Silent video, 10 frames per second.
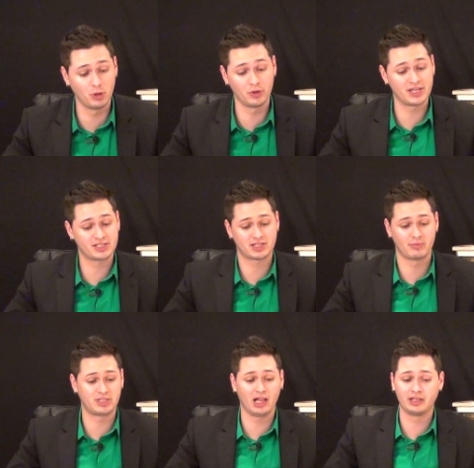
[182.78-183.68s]
Buddhists,
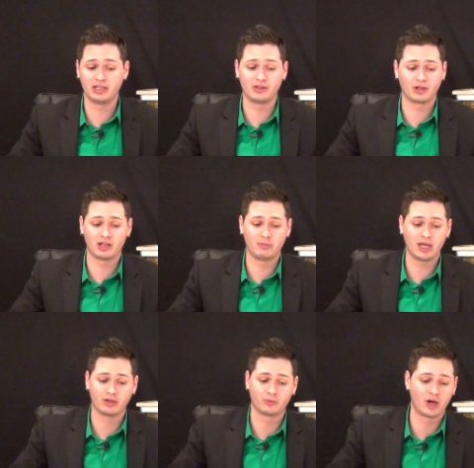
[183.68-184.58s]
I'm telling you, they're going to
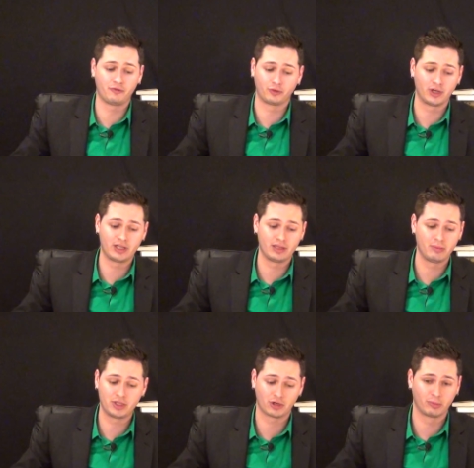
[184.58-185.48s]
make a run for it in the
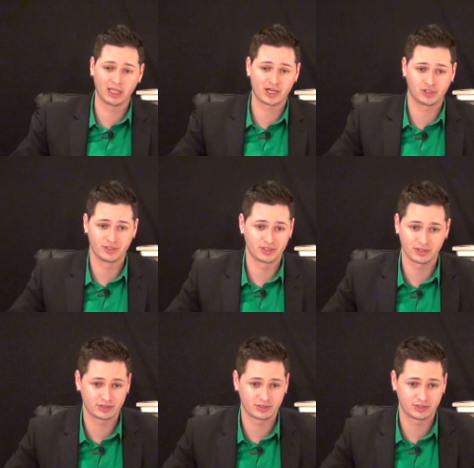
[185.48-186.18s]
midterm elections.